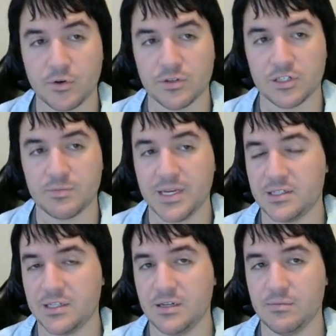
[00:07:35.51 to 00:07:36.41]
or the
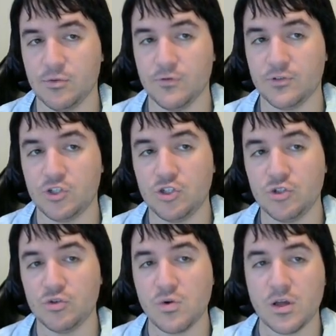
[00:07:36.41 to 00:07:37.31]
space that it moves
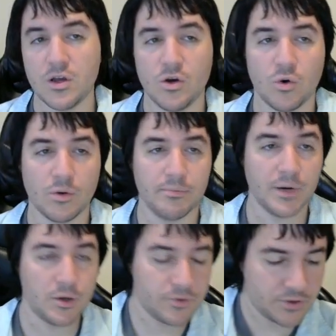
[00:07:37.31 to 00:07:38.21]
to, or
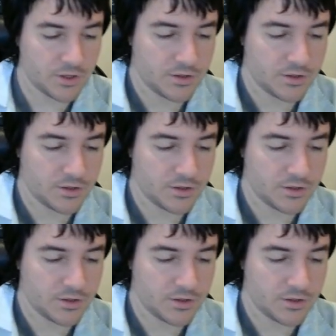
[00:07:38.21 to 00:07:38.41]
both.